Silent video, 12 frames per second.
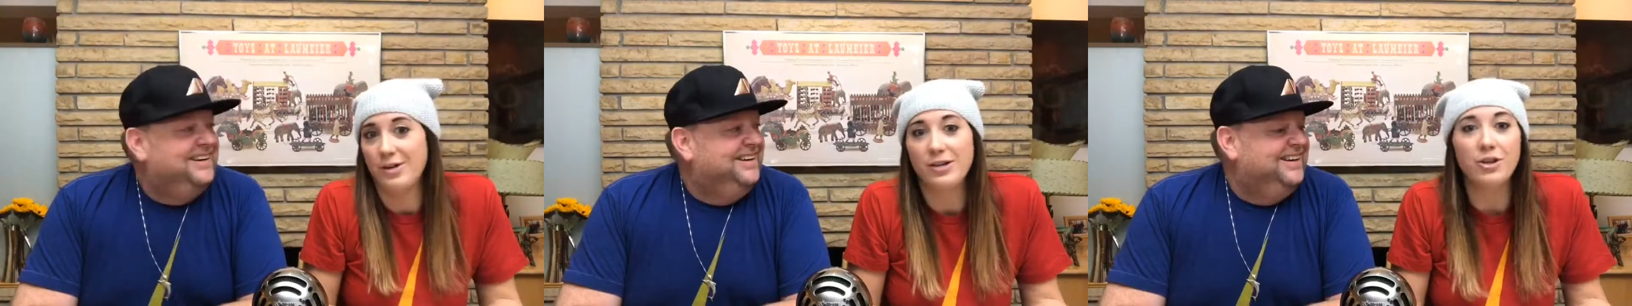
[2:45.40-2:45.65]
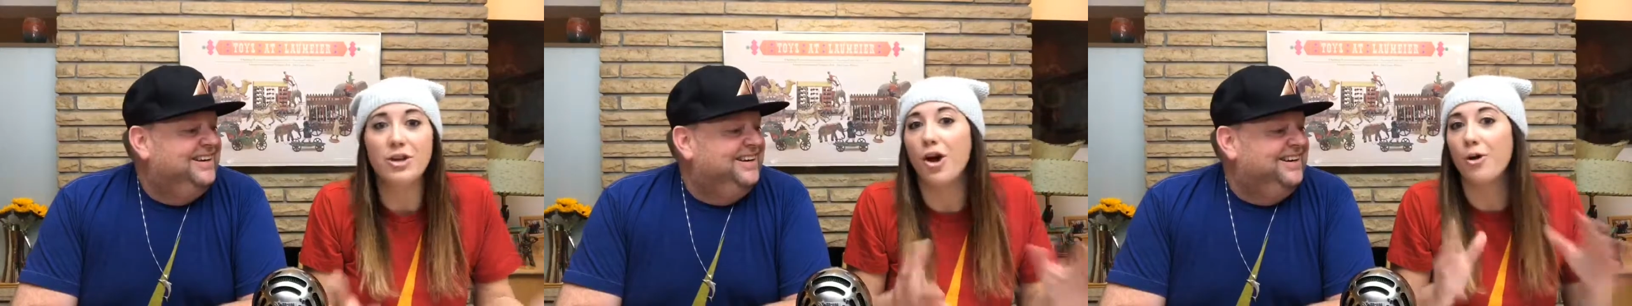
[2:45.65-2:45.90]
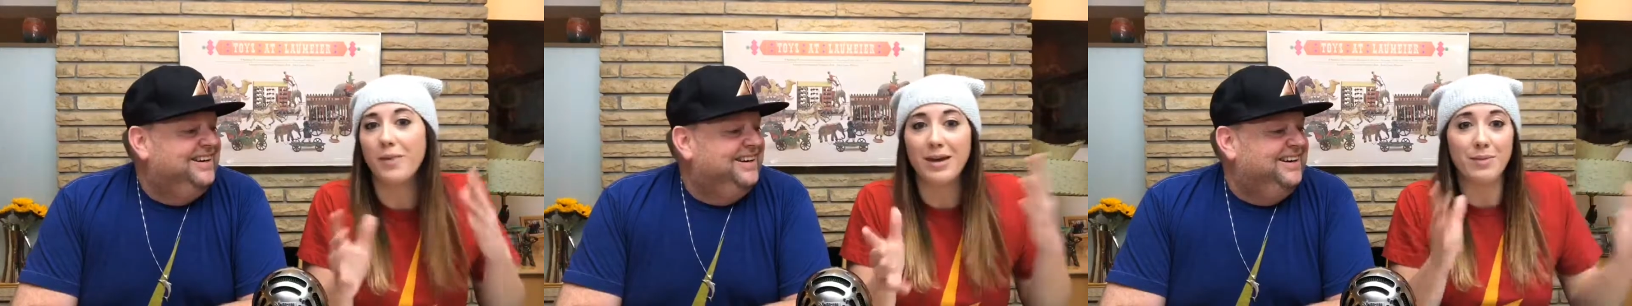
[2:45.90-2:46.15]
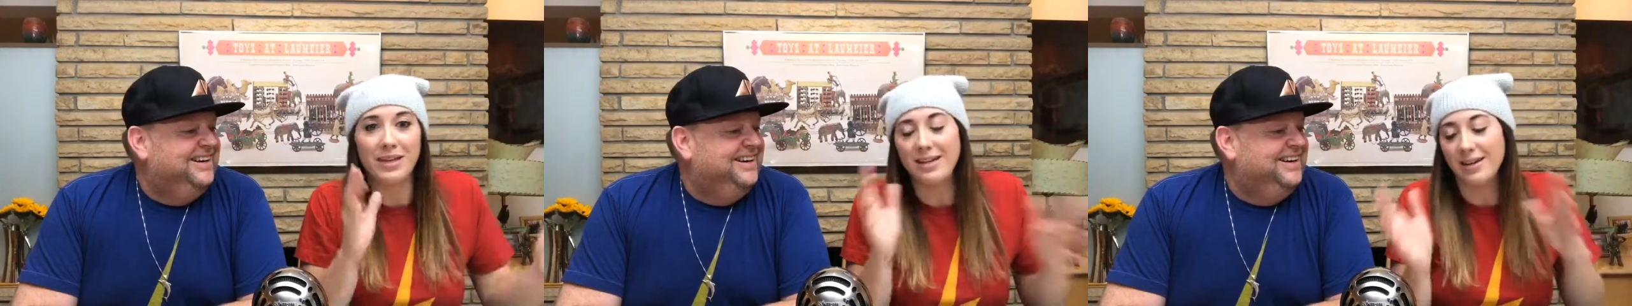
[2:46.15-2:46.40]
Speaker 1: uh, you know,
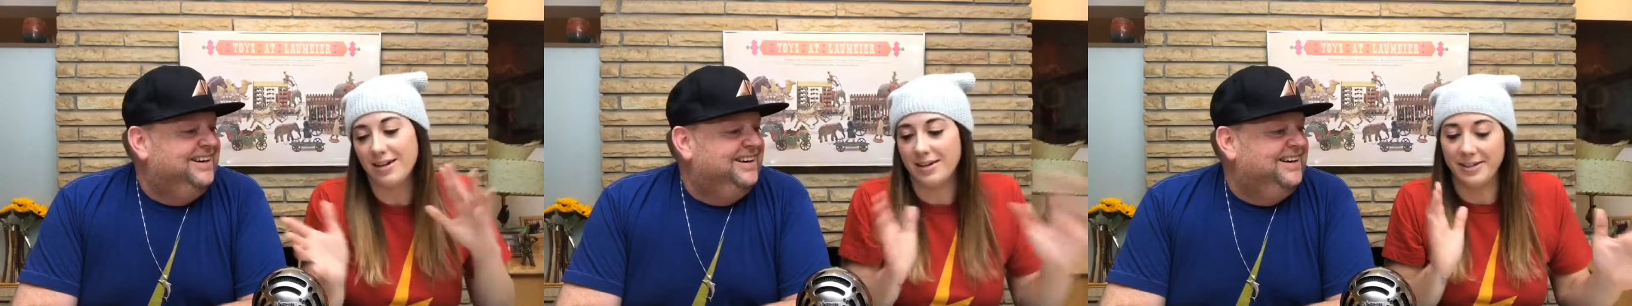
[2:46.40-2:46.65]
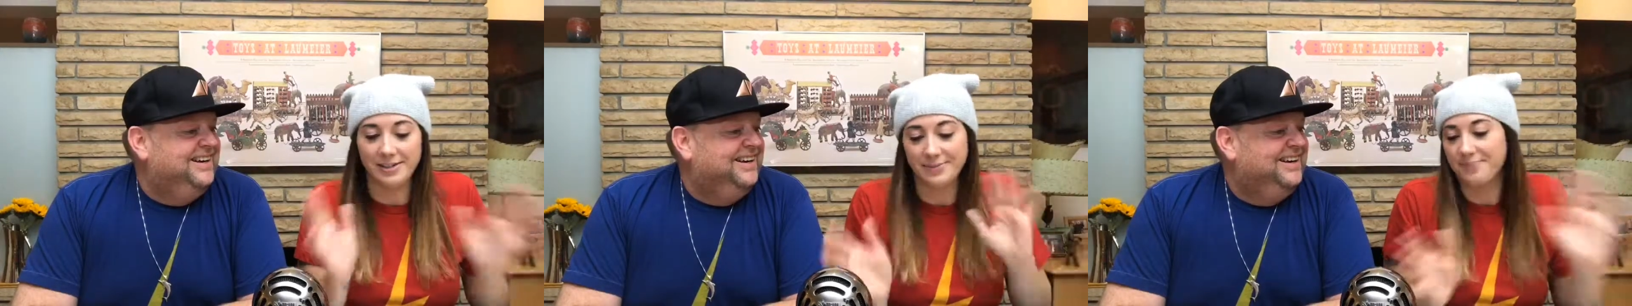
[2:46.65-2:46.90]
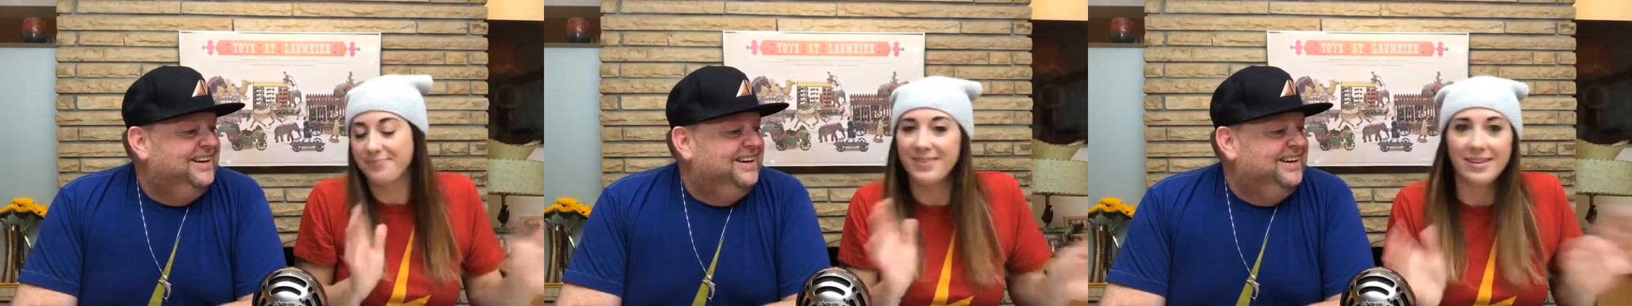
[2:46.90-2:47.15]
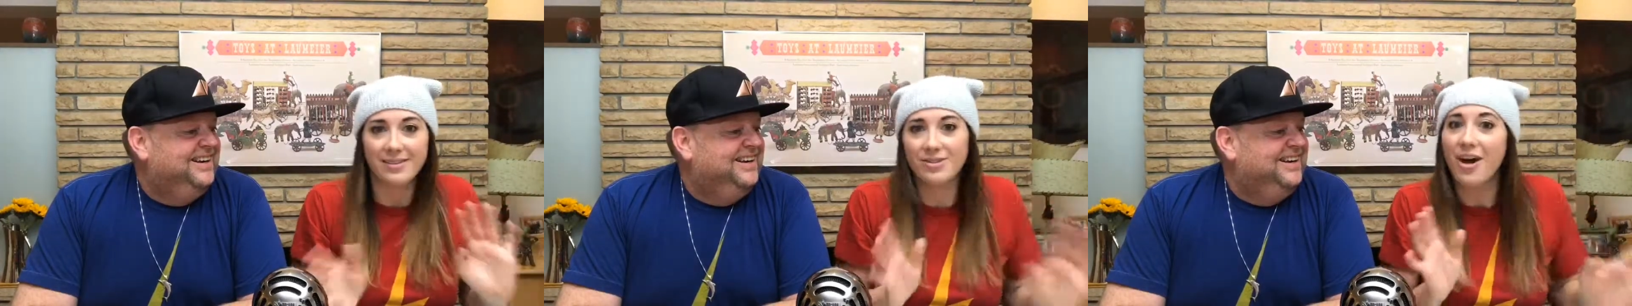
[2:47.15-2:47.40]
maybe um,
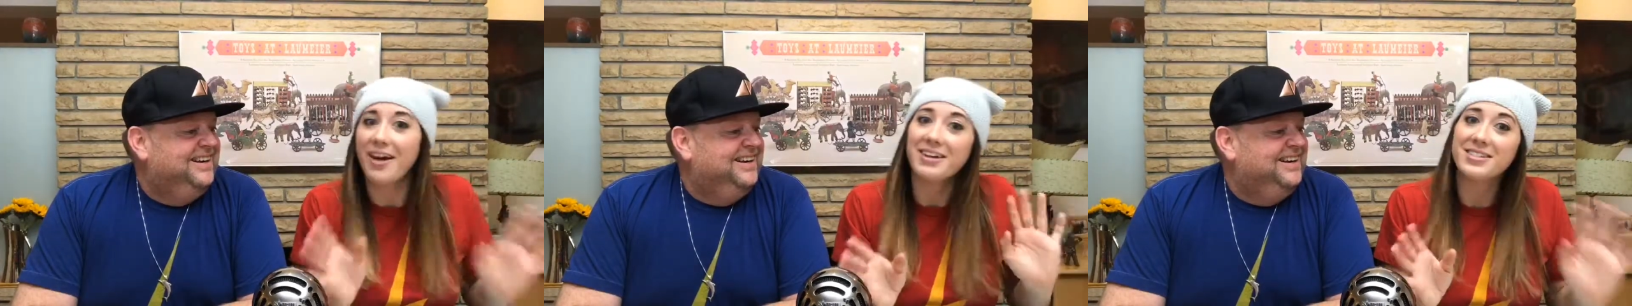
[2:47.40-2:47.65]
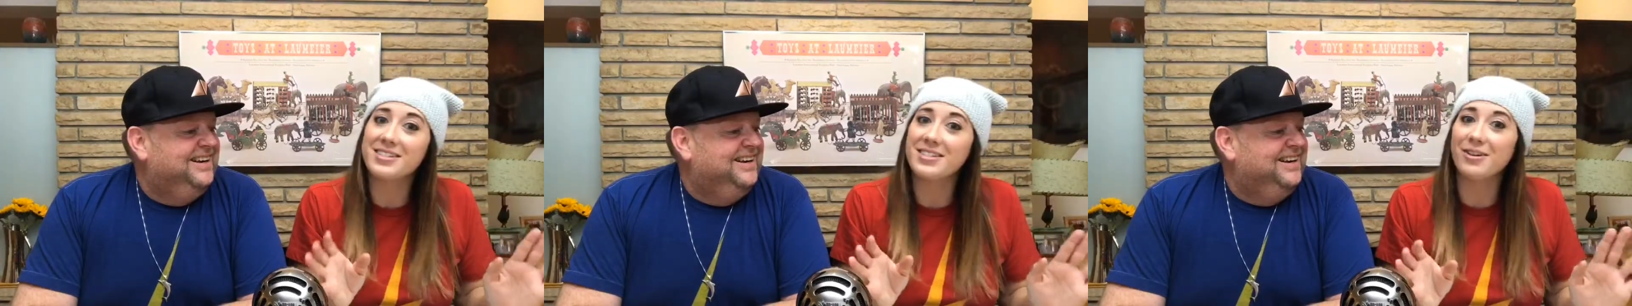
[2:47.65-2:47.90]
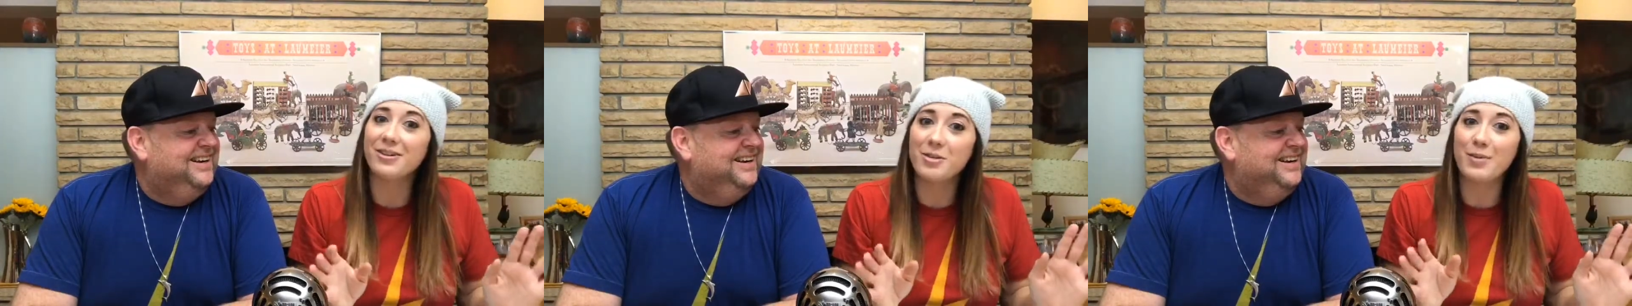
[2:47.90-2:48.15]
not necessarily